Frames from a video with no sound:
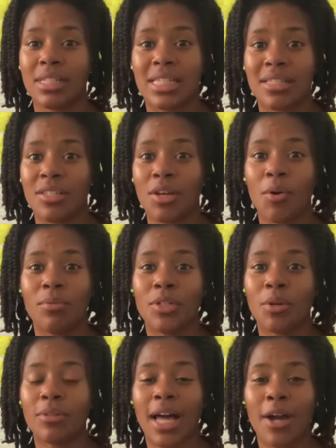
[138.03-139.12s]
don't
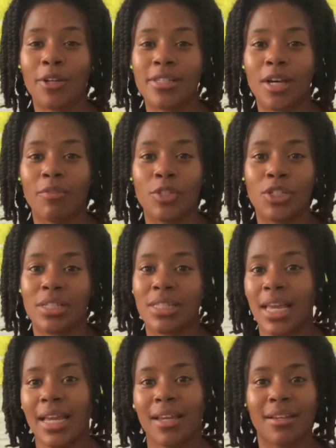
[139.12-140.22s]
allow yourself to just
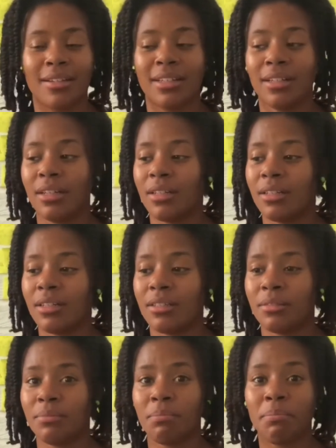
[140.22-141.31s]
like
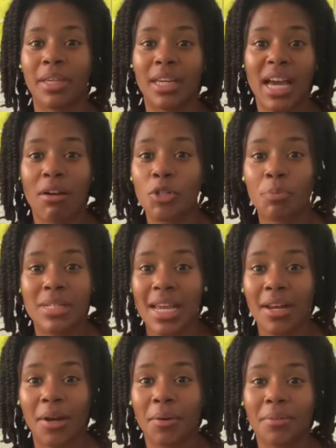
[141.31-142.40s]
be a couch
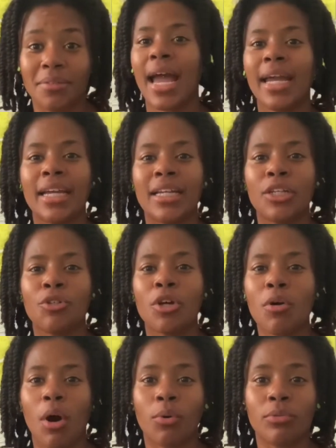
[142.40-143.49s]
potato. And you
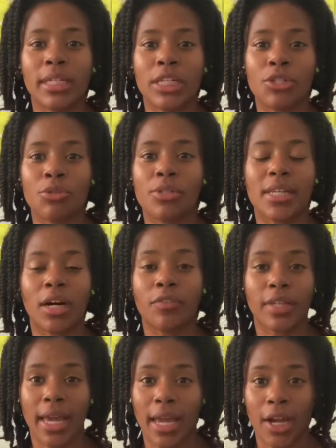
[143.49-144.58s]
don't only do
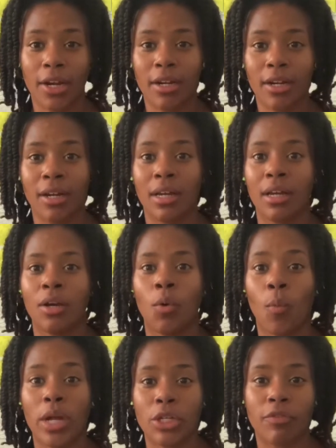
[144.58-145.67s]
self-care
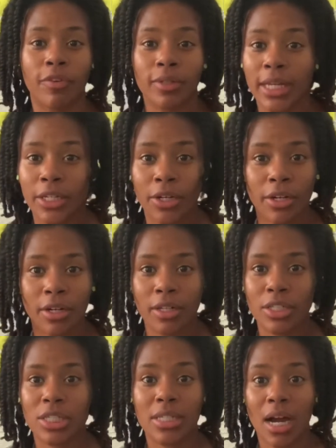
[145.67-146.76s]
when you feel like you're
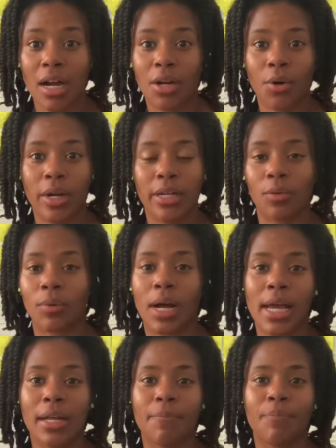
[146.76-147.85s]
stuck or in a
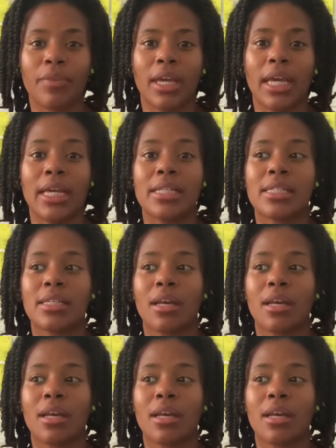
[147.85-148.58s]
rut. It's